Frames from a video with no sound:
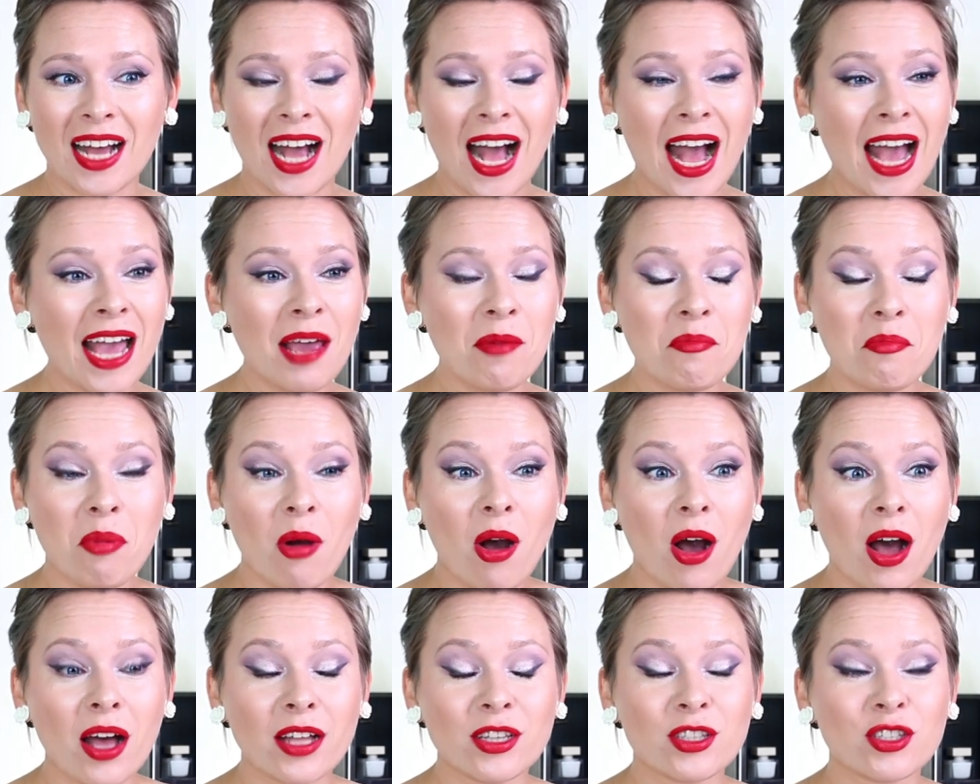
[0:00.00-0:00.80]
I
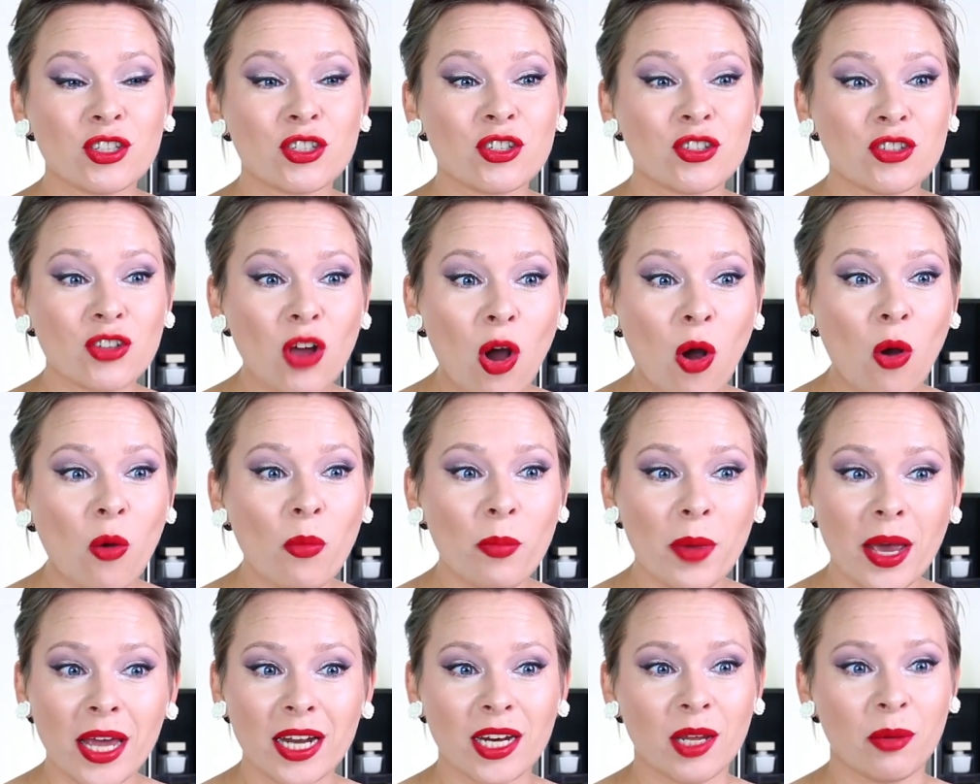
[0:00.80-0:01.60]
bought so
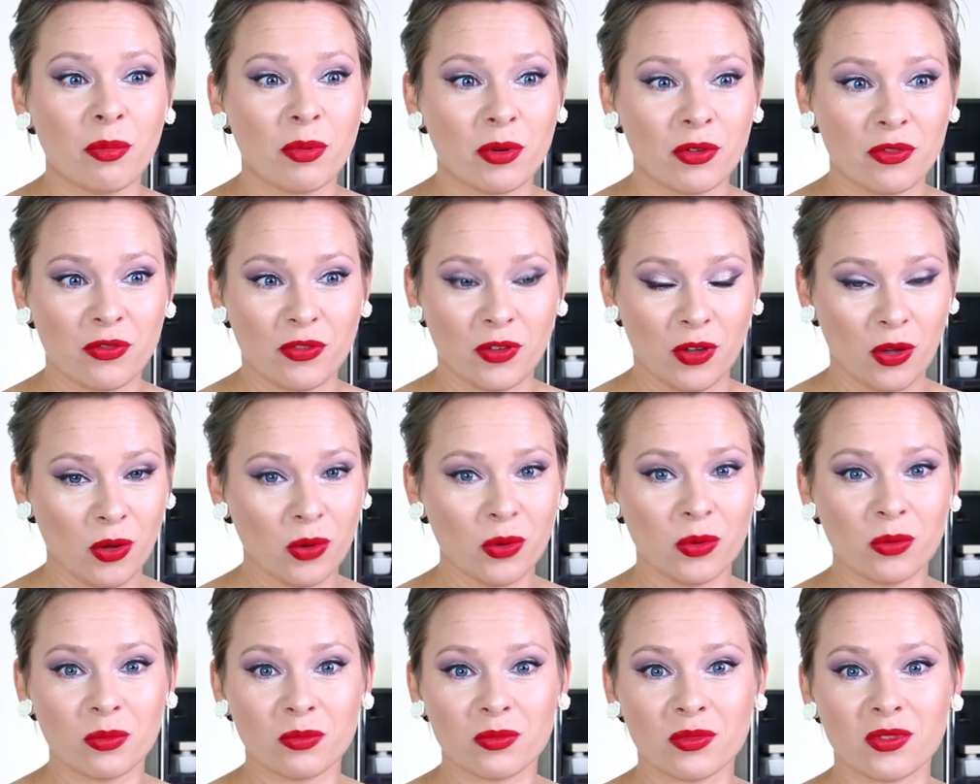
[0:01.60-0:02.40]
many
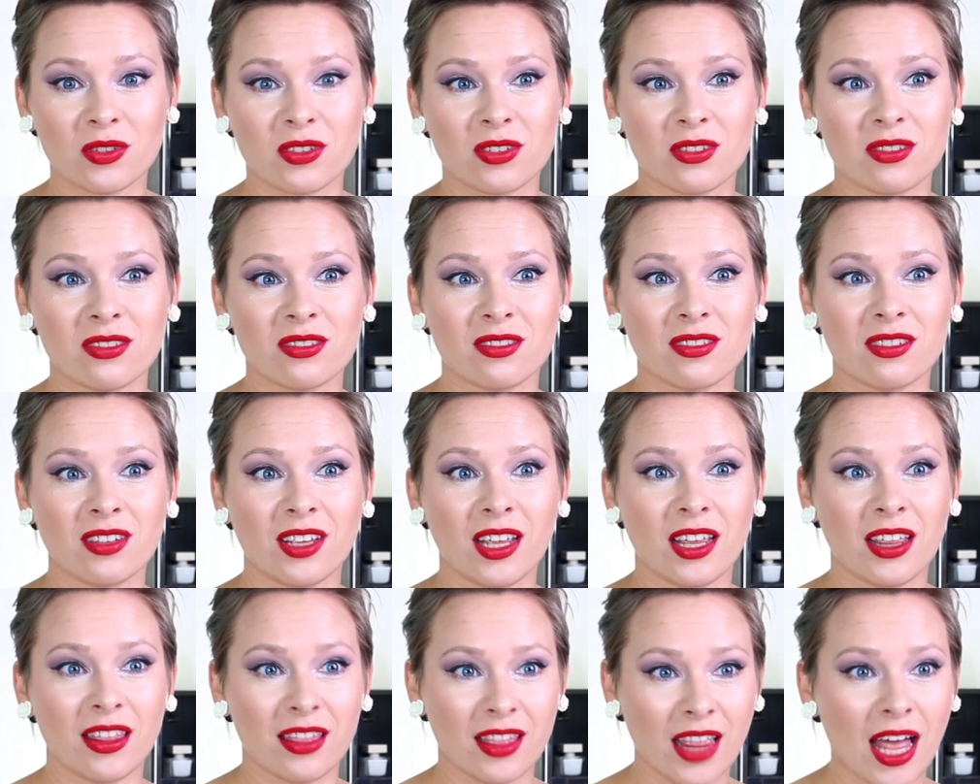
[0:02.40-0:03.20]
perfumes
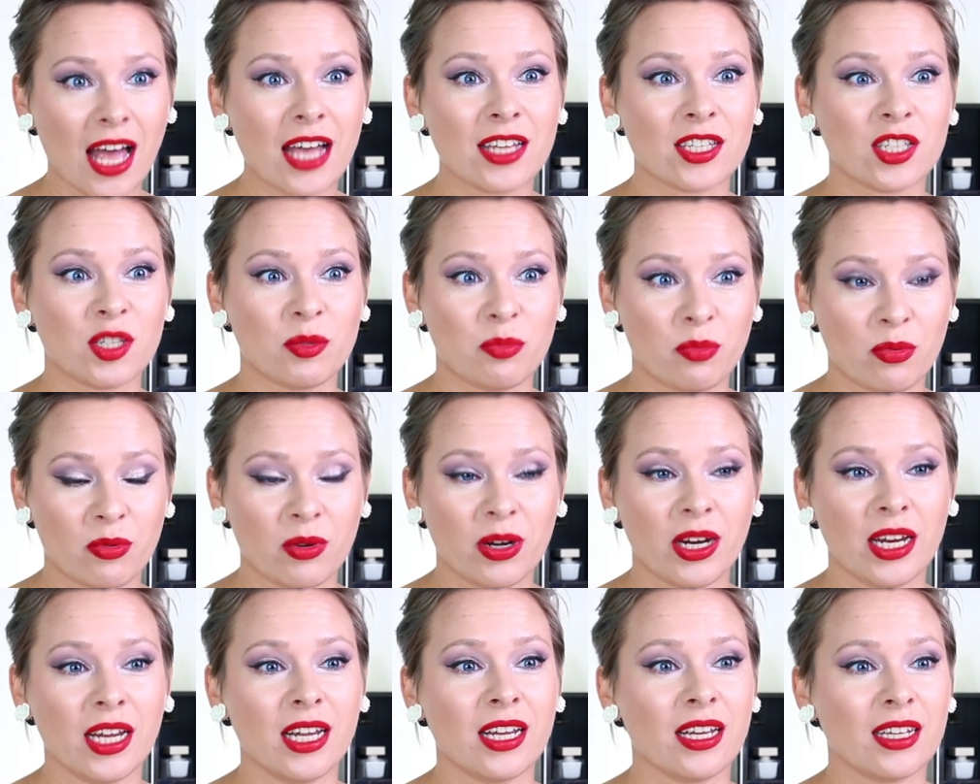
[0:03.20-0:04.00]
last
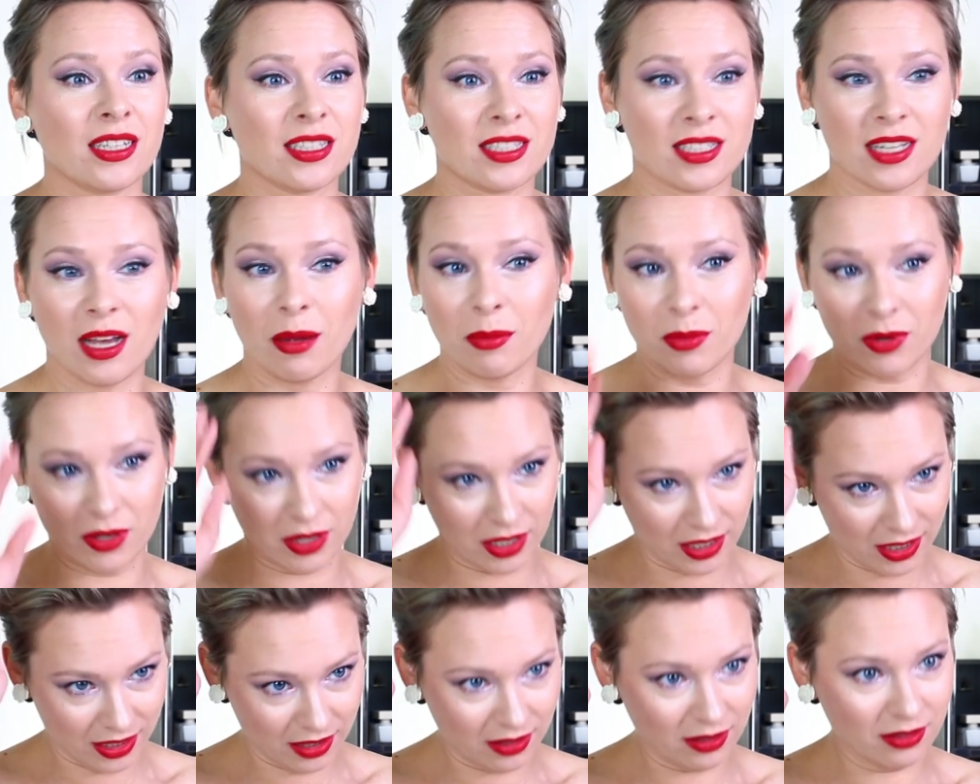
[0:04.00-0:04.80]
spring and summer
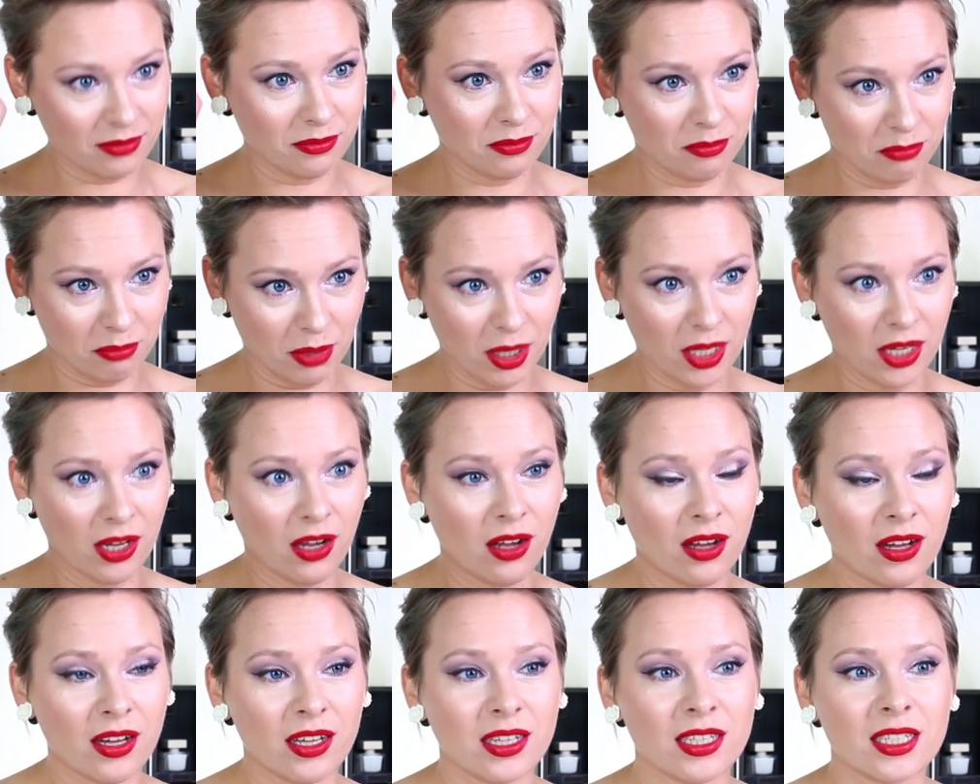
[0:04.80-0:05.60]
and
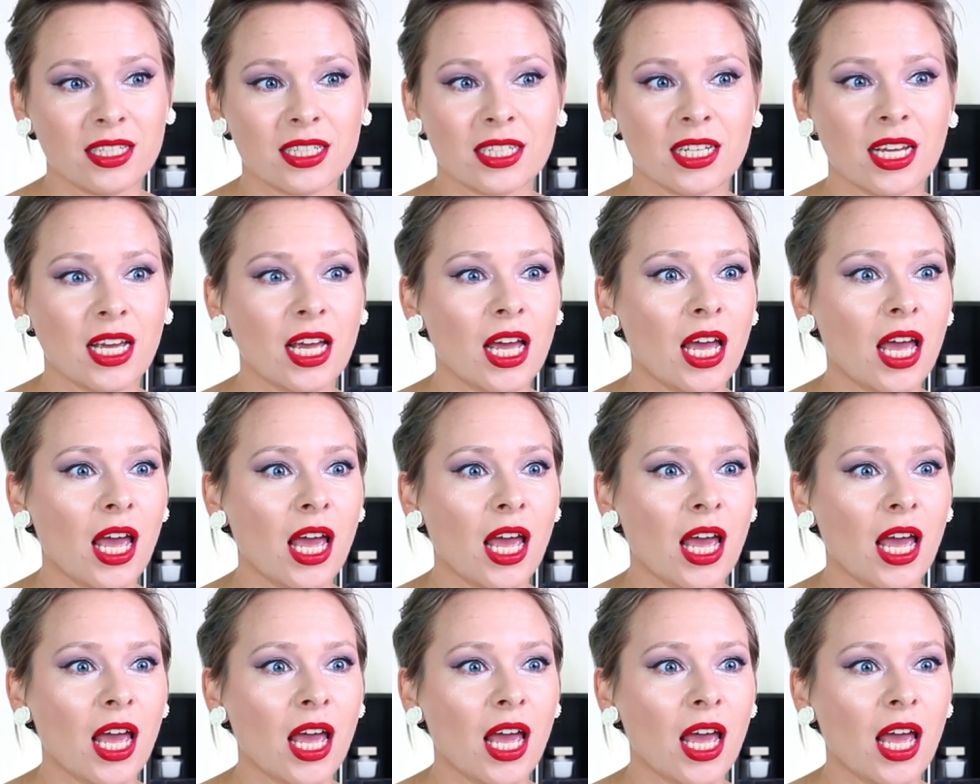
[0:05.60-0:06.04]
beyond,